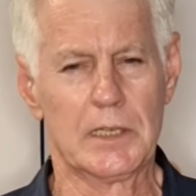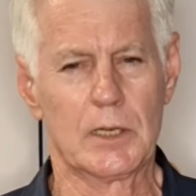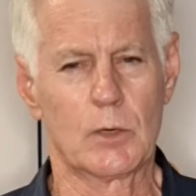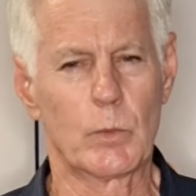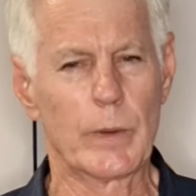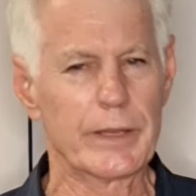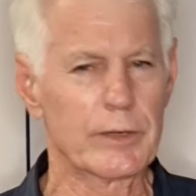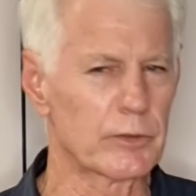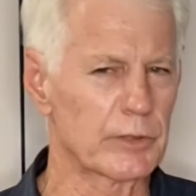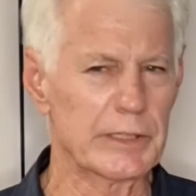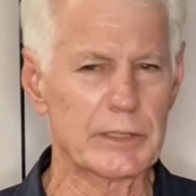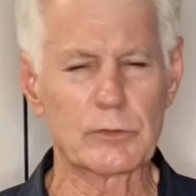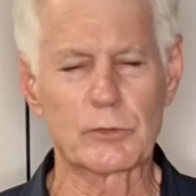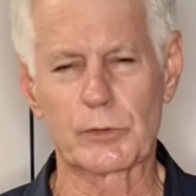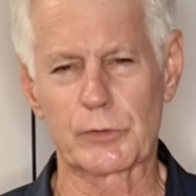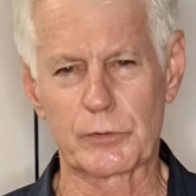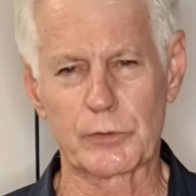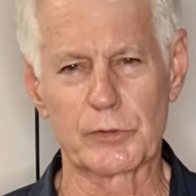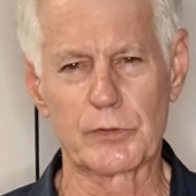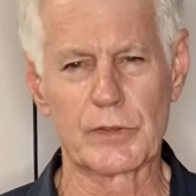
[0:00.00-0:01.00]
We're not
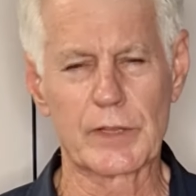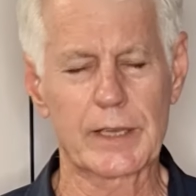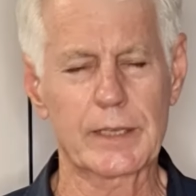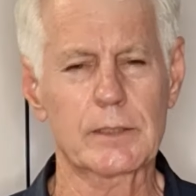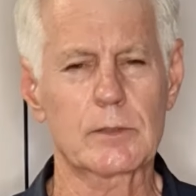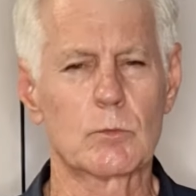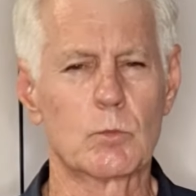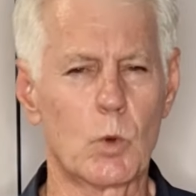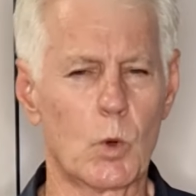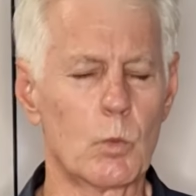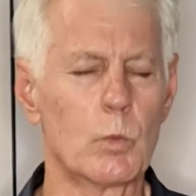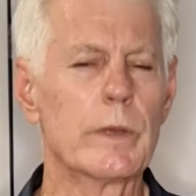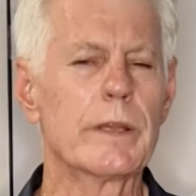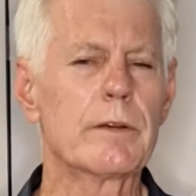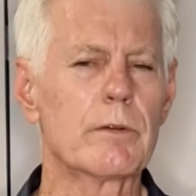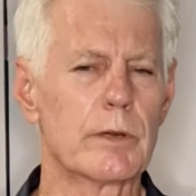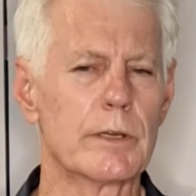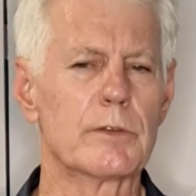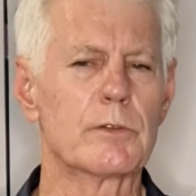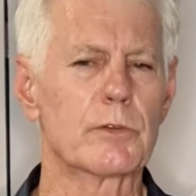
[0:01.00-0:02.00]
interested in that. What
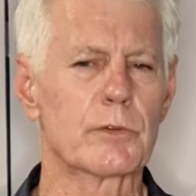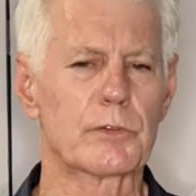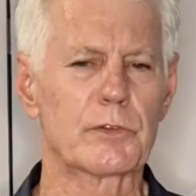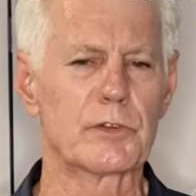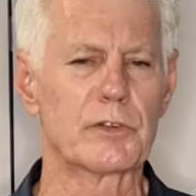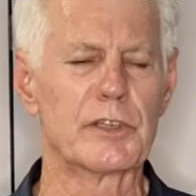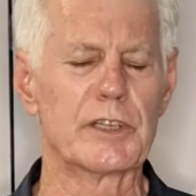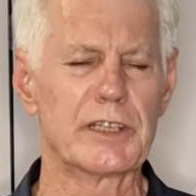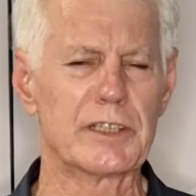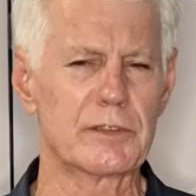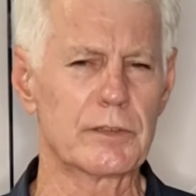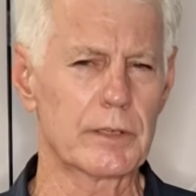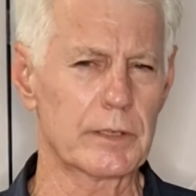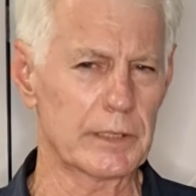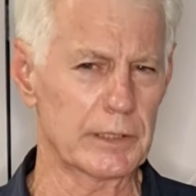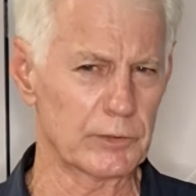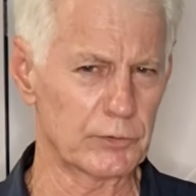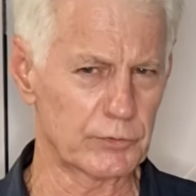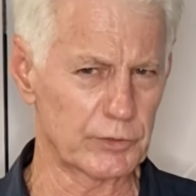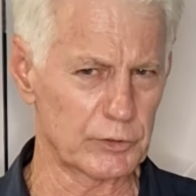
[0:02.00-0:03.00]
we're interested in
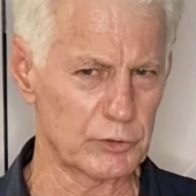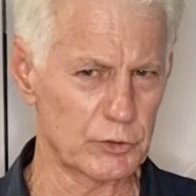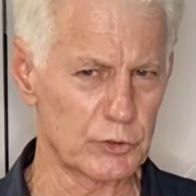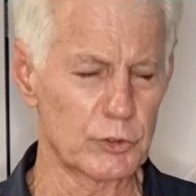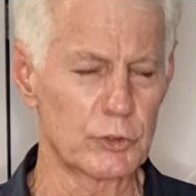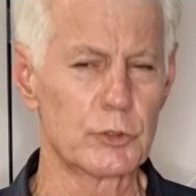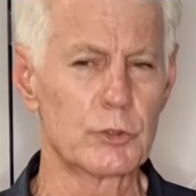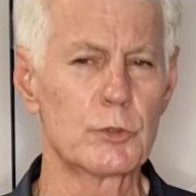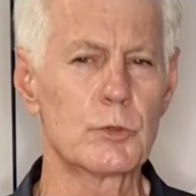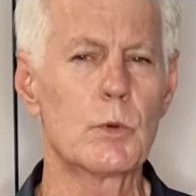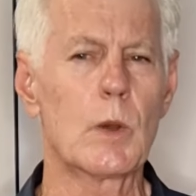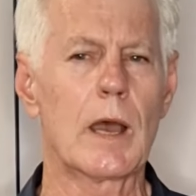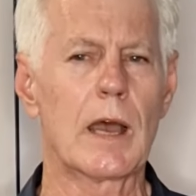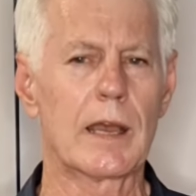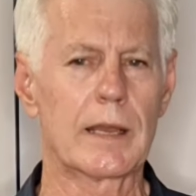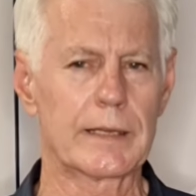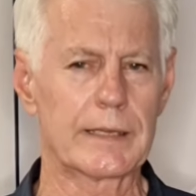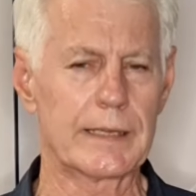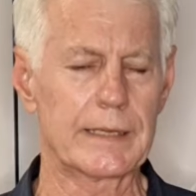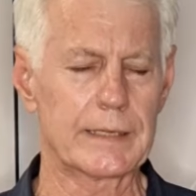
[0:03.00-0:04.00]
is that you
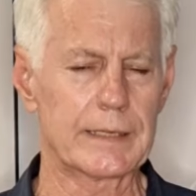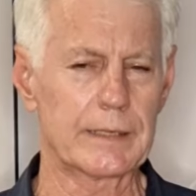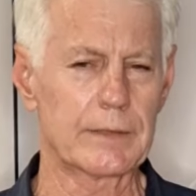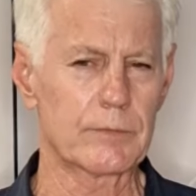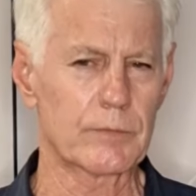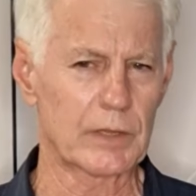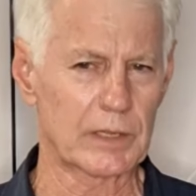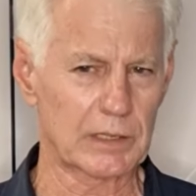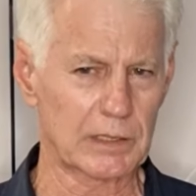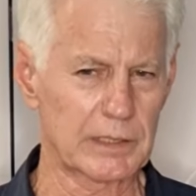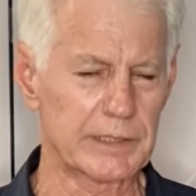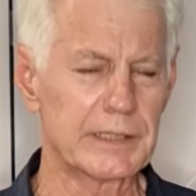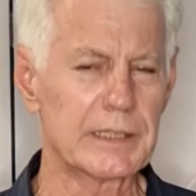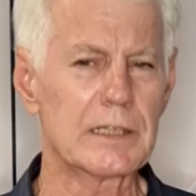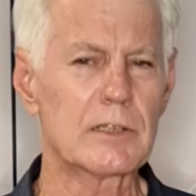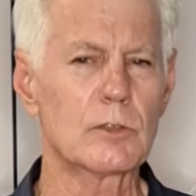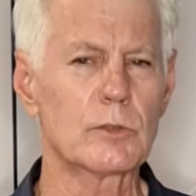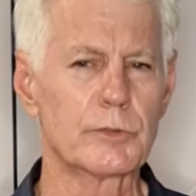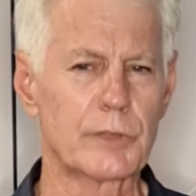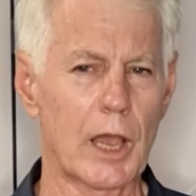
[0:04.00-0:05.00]
are getting the
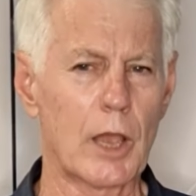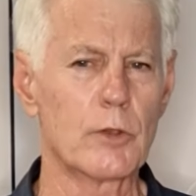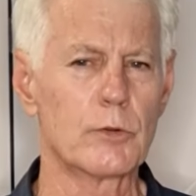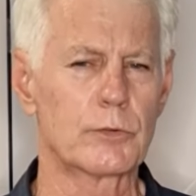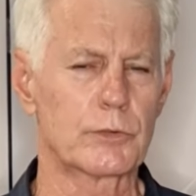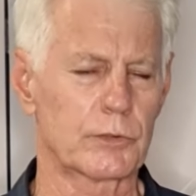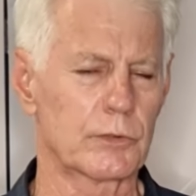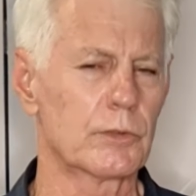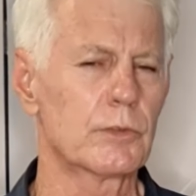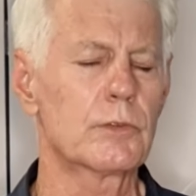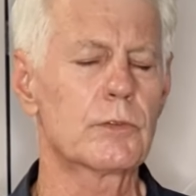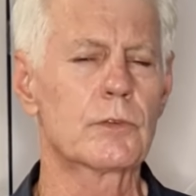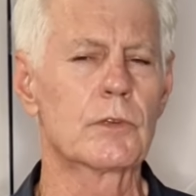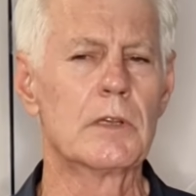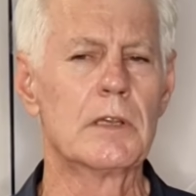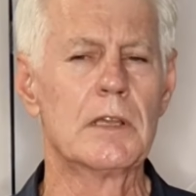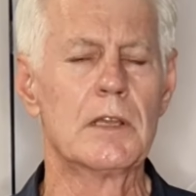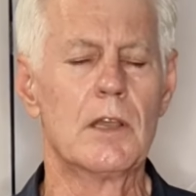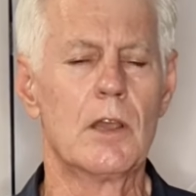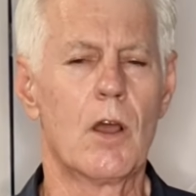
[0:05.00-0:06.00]
clinical doses
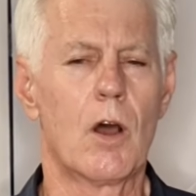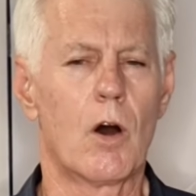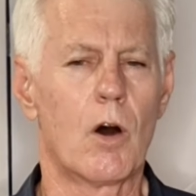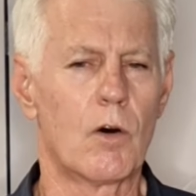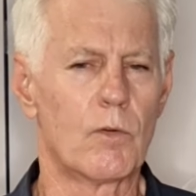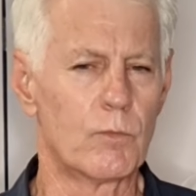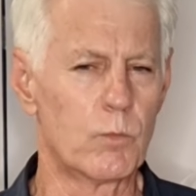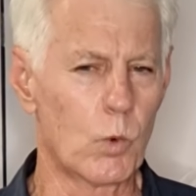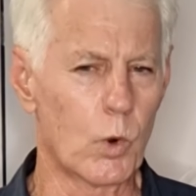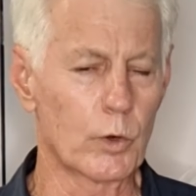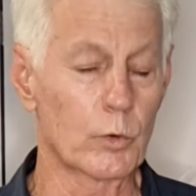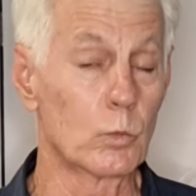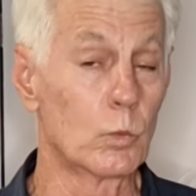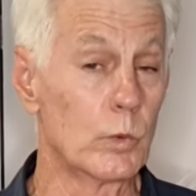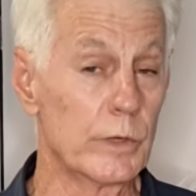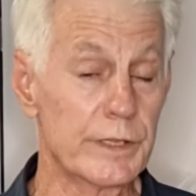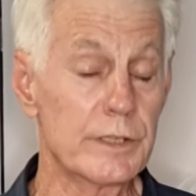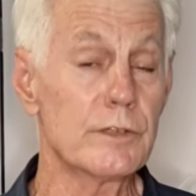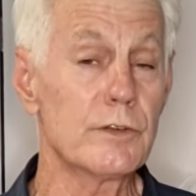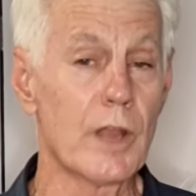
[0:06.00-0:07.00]
of what
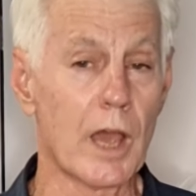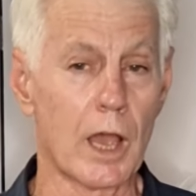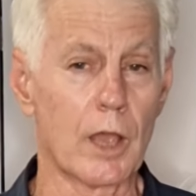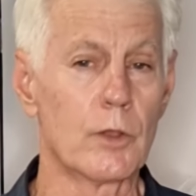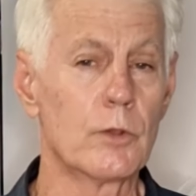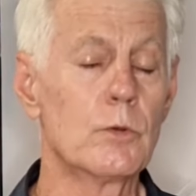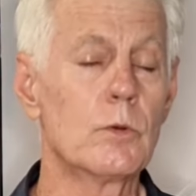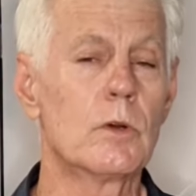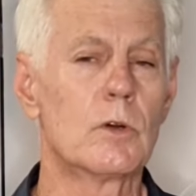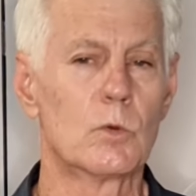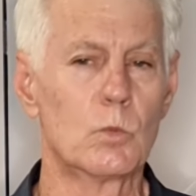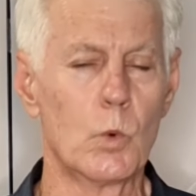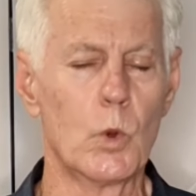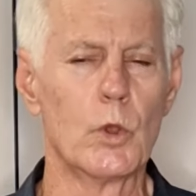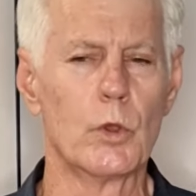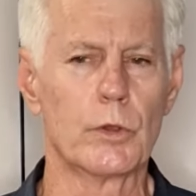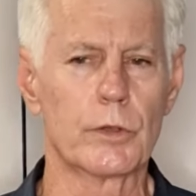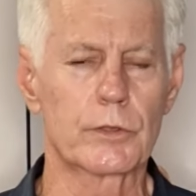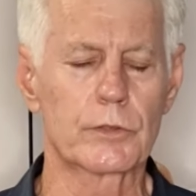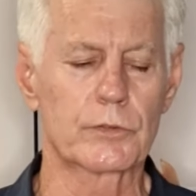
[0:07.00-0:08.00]
we know
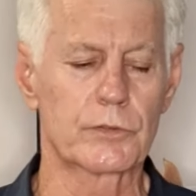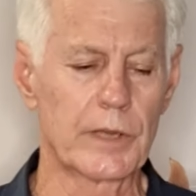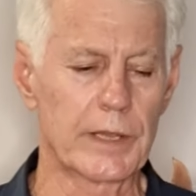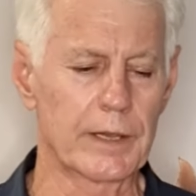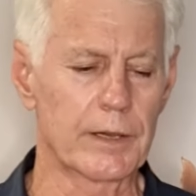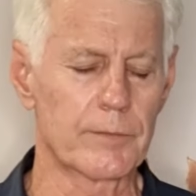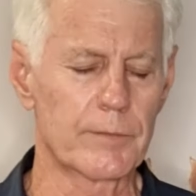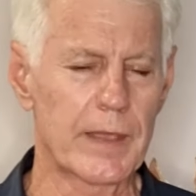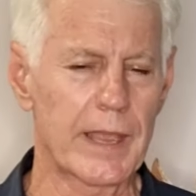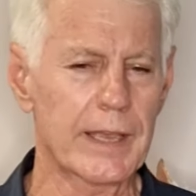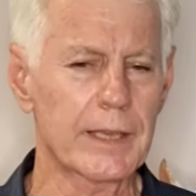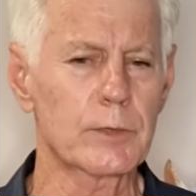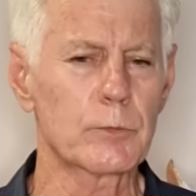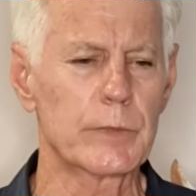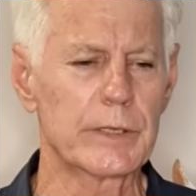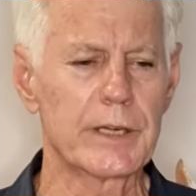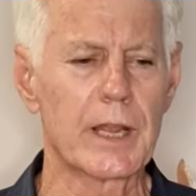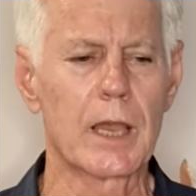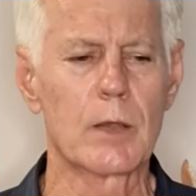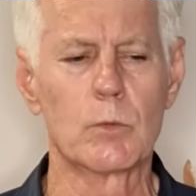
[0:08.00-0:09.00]
works. Now, how do
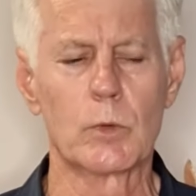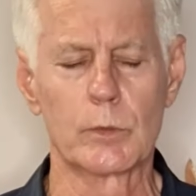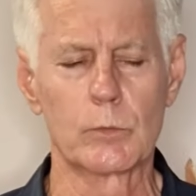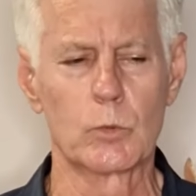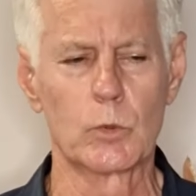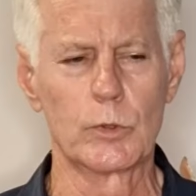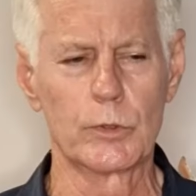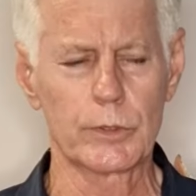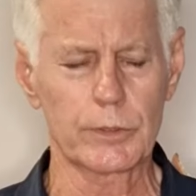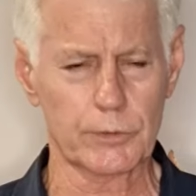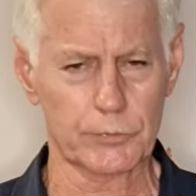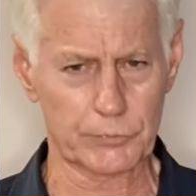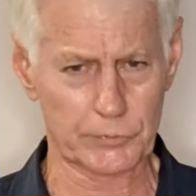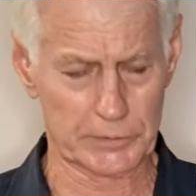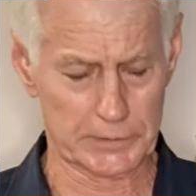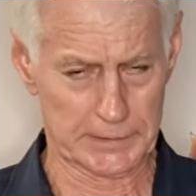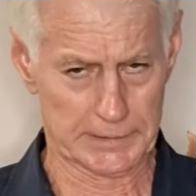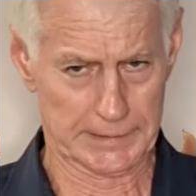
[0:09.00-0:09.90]
we know what works?